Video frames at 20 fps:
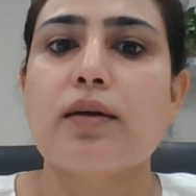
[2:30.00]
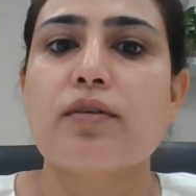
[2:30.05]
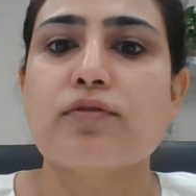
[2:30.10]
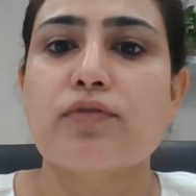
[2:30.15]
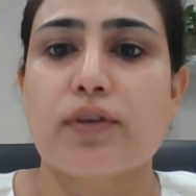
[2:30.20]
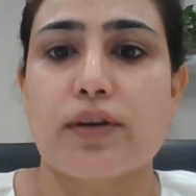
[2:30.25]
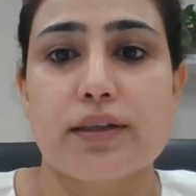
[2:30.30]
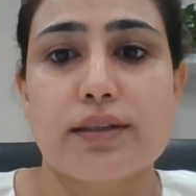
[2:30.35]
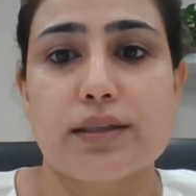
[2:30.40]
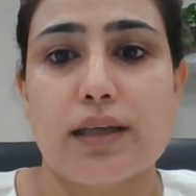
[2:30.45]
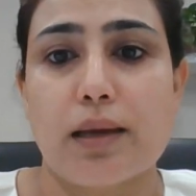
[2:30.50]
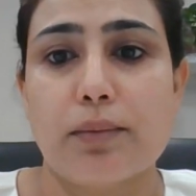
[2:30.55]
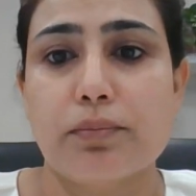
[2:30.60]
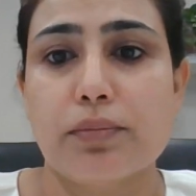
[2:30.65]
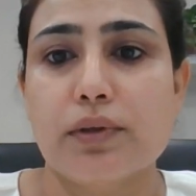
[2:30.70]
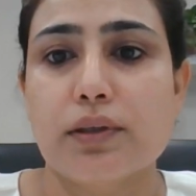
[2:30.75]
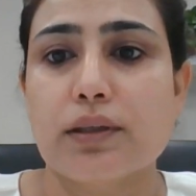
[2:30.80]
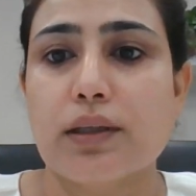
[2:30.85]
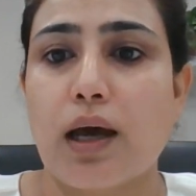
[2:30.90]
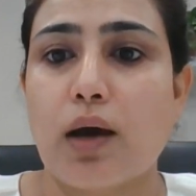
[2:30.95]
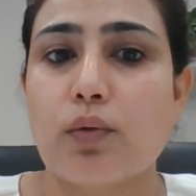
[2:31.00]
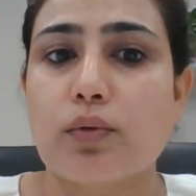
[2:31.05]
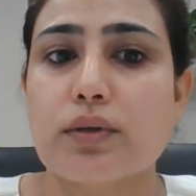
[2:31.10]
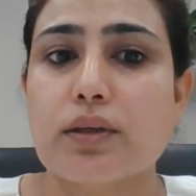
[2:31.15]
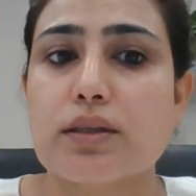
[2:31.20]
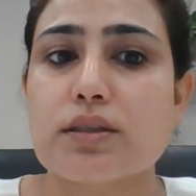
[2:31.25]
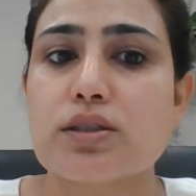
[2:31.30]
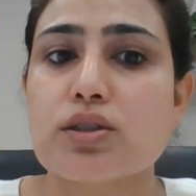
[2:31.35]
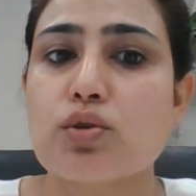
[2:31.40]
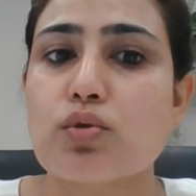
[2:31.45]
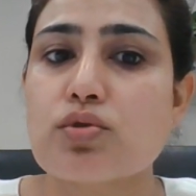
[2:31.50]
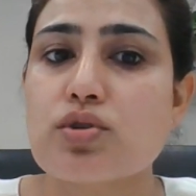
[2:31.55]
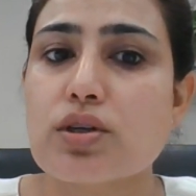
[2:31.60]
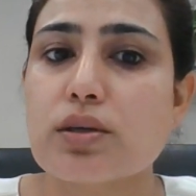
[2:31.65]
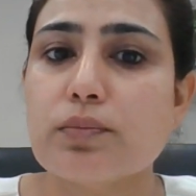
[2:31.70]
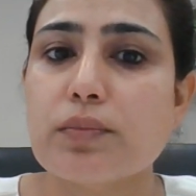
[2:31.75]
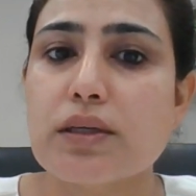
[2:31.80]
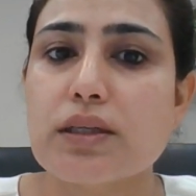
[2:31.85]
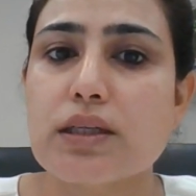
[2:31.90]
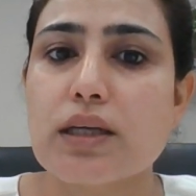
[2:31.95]
For example, nowadays social
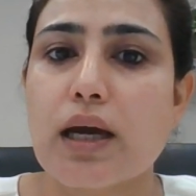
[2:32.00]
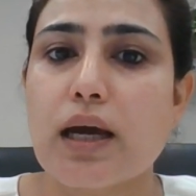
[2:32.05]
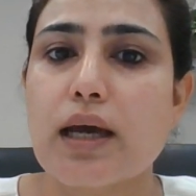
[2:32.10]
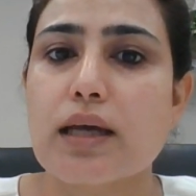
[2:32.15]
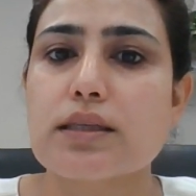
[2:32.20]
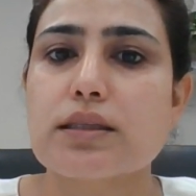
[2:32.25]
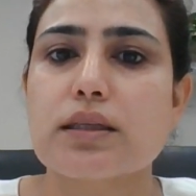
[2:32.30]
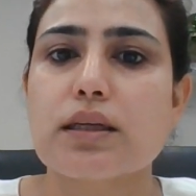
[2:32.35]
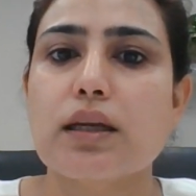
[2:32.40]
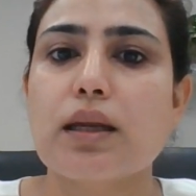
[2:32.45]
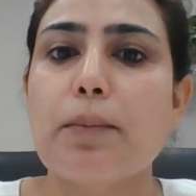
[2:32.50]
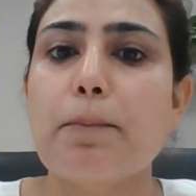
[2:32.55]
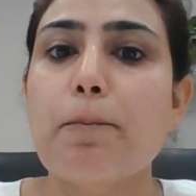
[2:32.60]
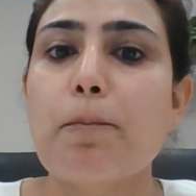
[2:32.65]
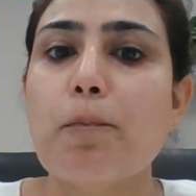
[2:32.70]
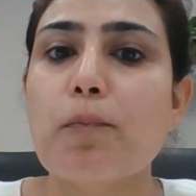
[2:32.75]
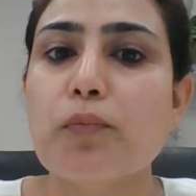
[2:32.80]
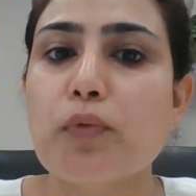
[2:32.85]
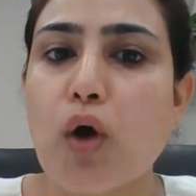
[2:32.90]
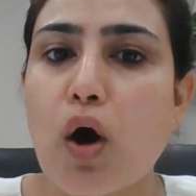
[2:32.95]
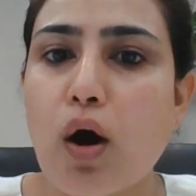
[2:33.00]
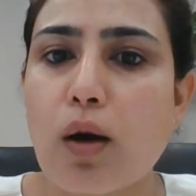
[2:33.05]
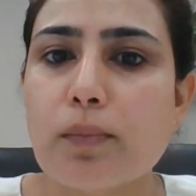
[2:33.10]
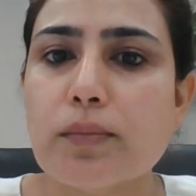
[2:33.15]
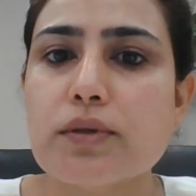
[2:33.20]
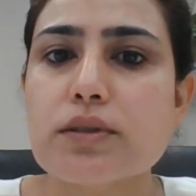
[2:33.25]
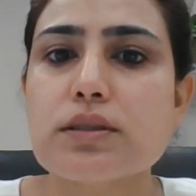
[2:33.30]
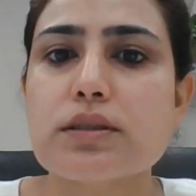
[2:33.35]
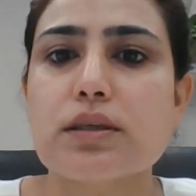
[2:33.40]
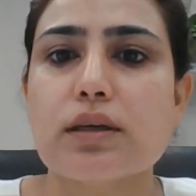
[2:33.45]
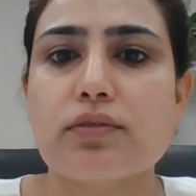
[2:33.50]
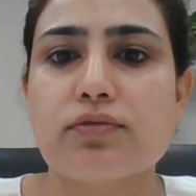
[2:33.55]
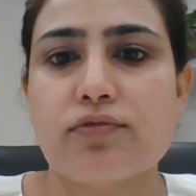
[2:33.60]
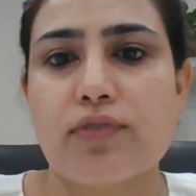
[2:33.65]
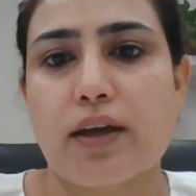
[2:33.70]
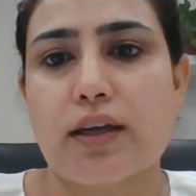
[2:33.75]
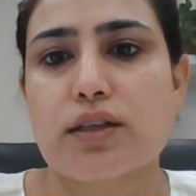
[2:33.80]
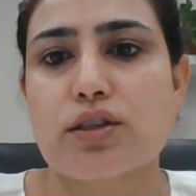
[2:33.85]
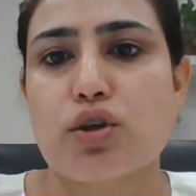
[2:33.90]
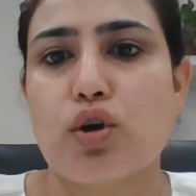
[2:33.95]
media has an enormous
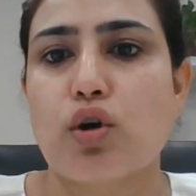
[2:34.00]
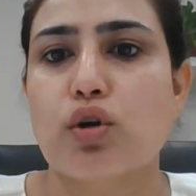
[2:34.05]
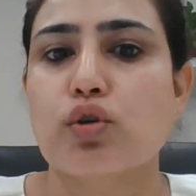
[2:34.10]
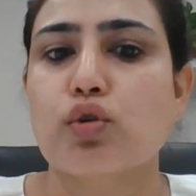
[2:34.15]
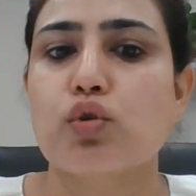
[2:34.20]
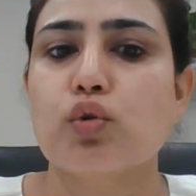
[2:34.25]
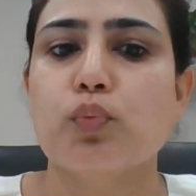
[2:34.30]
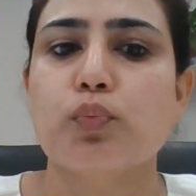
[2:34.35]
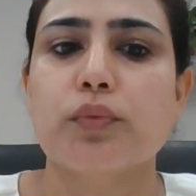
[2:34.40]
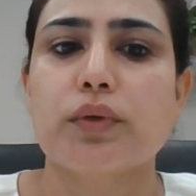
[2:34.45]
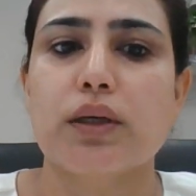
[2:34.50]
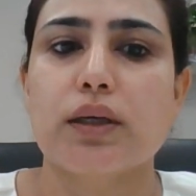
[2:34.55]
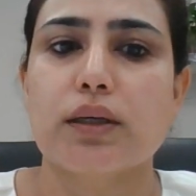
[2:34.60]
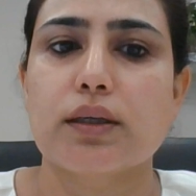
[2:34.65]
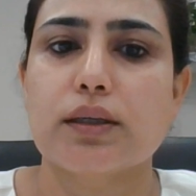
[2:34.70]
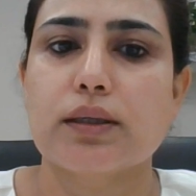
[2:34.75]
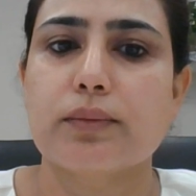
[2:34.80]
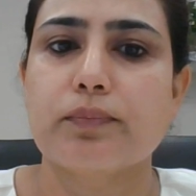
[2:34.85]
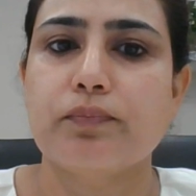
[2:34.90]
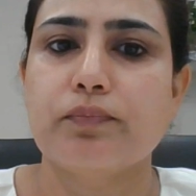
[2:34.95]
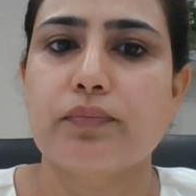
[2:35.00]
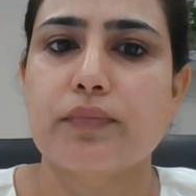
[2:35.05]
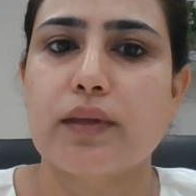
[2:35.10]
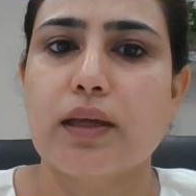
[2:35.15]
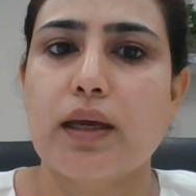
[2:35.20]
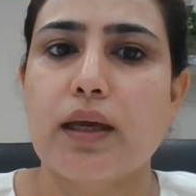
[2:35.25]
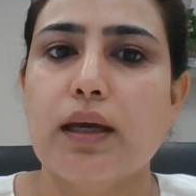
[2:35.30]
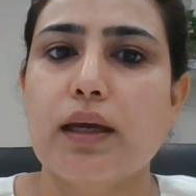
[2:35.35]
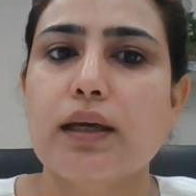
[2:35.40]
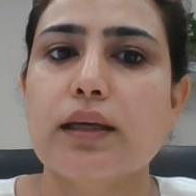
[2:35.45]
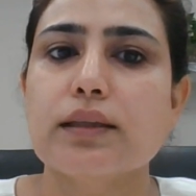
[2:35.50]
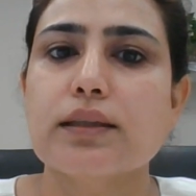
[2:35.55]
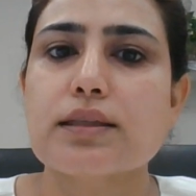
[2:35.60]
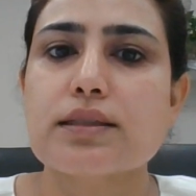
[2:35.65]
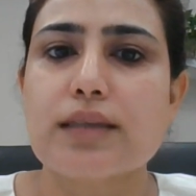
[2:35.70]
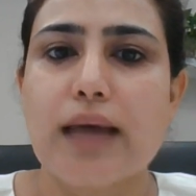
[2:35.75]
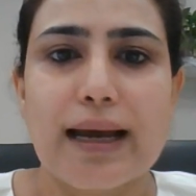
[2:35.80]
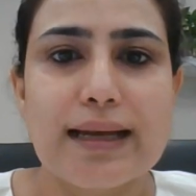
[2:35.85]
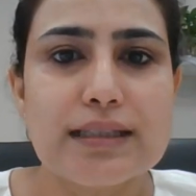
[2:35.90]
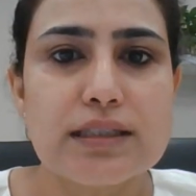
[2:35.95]
effect on groupthink. The
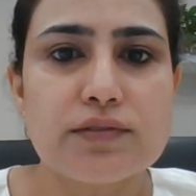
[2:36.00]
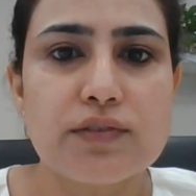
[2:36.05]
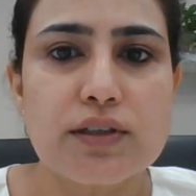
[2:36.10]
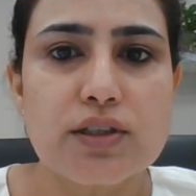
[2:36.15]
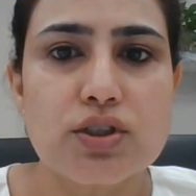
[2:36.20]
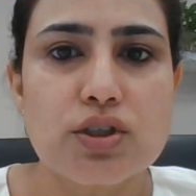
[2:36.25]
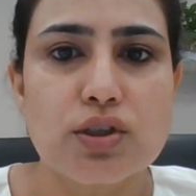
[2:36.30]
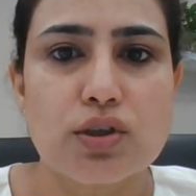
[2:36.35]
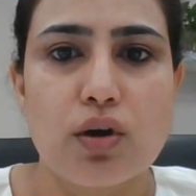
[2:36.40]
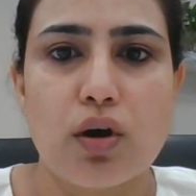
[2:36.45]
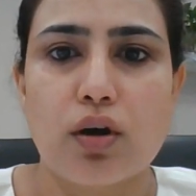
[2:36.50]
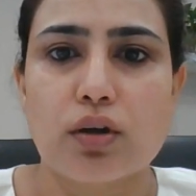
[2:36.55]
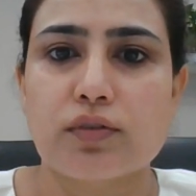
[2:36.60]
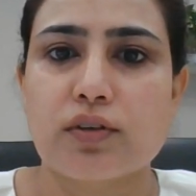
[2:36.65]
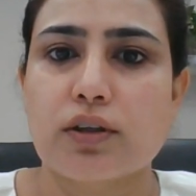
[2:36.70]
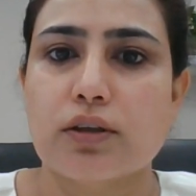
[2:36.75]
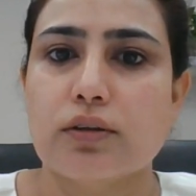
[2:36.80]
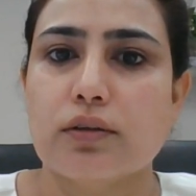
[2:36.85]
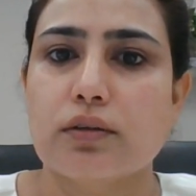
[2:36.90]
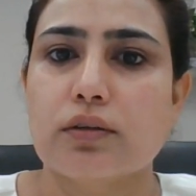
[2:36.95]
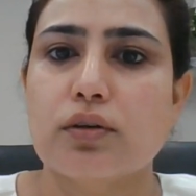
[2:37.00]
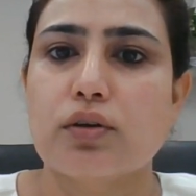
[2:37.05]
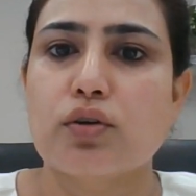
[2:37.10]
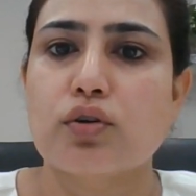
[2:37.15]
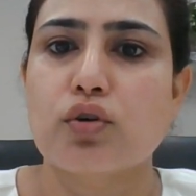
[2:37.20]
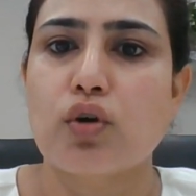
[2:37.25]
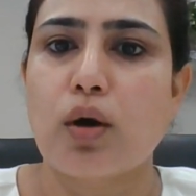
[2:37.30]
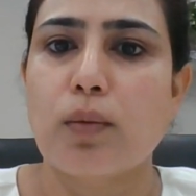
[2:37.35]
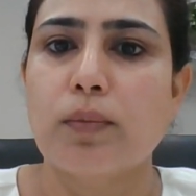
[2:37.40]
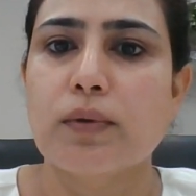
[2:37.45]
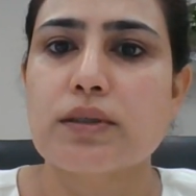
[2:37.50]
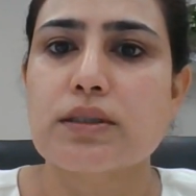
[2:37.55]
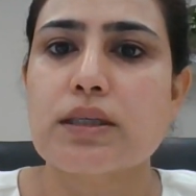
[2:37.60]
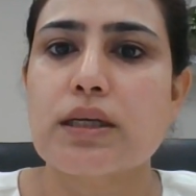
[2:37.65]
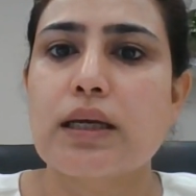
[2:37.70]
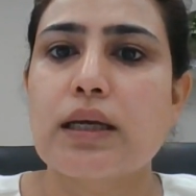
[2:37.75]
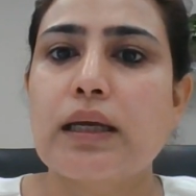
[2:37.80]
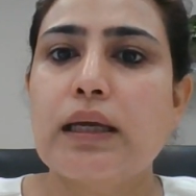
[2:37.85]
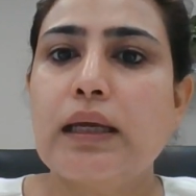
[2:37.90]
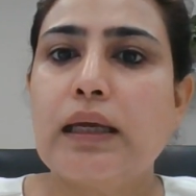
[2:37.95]
science fiction author Robert
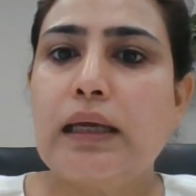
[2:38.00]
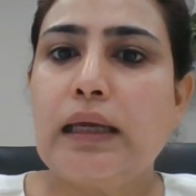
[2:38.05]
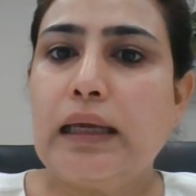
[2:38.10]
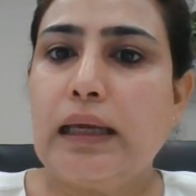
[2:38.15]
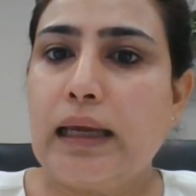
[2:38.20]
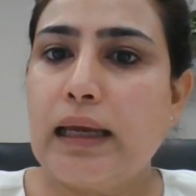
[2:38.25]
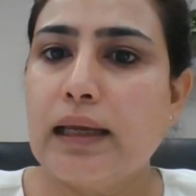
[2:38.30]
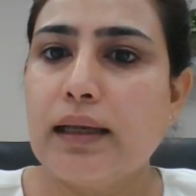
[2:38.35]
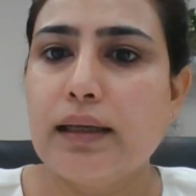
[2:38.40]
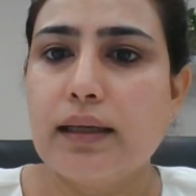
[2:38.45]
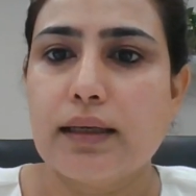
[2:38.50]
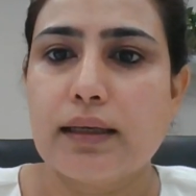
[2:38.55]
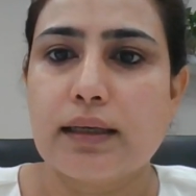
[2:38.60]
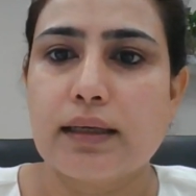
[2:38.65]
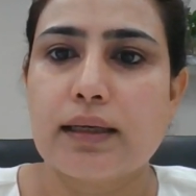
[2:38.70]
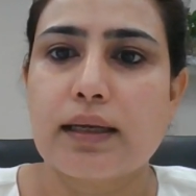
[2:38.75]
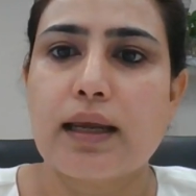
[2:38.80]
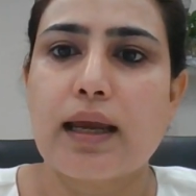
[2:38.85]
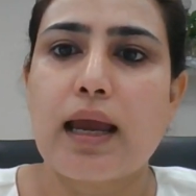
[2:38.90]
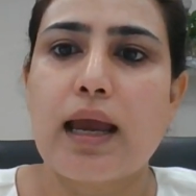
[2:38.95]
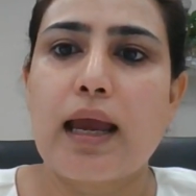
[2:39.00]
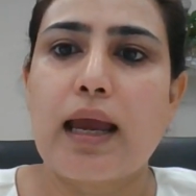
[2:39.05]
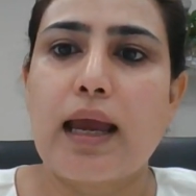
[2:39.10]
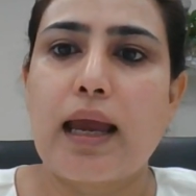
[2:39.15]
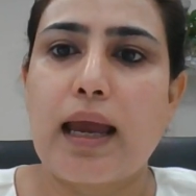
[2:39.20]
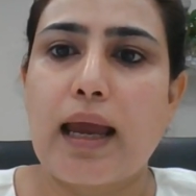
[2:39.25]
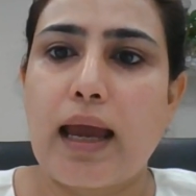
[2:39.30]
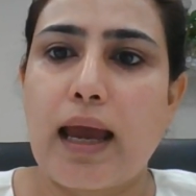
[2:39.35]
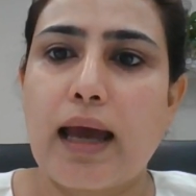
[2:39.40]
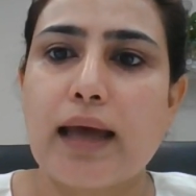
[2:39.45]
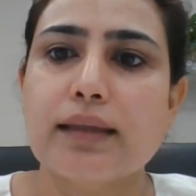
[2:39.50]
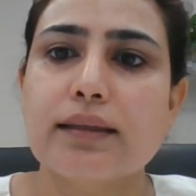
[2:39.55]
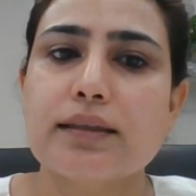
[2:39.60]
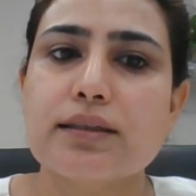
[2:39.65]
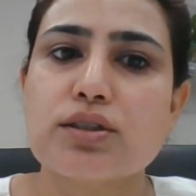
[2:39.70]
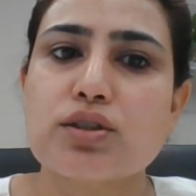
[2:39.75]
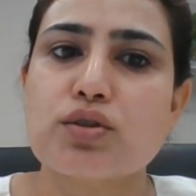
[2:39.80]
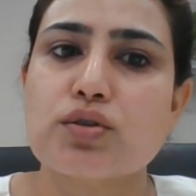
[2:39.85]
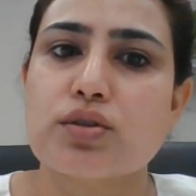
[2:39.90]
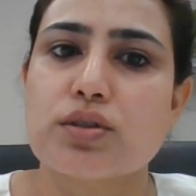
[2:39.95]
Heinlein had
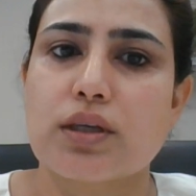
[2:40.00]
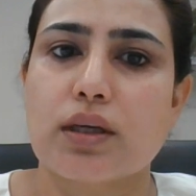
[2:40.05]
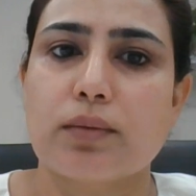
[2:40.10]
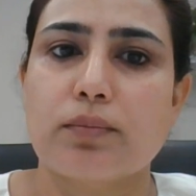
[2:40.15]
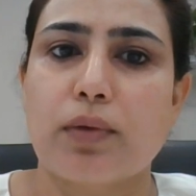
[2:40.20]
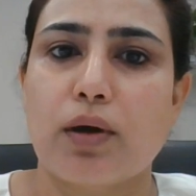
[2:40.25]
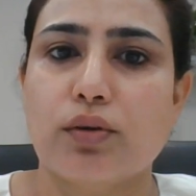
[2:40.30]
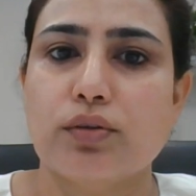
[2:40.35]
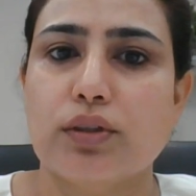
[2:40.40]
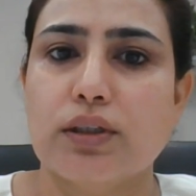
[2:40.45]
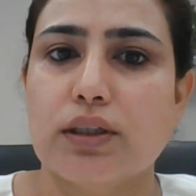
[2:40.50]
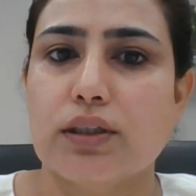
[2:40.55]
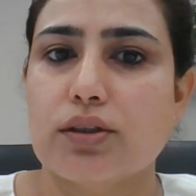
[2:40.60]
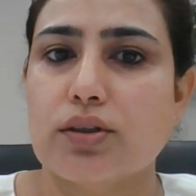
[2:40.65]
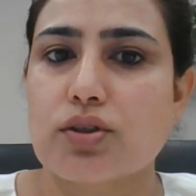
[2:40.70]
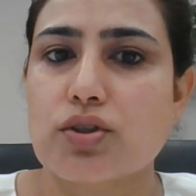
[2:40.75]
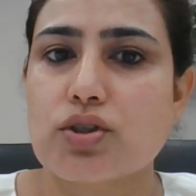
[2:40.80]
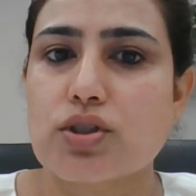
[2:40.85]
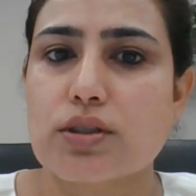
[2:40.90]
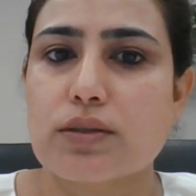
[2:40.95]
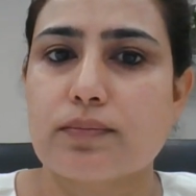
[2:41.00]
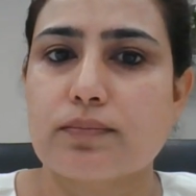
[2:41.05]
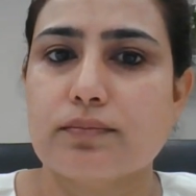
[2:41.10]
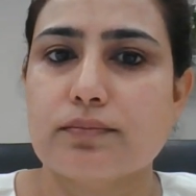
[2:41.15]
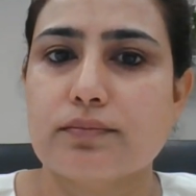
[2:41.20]
this to say about the urge.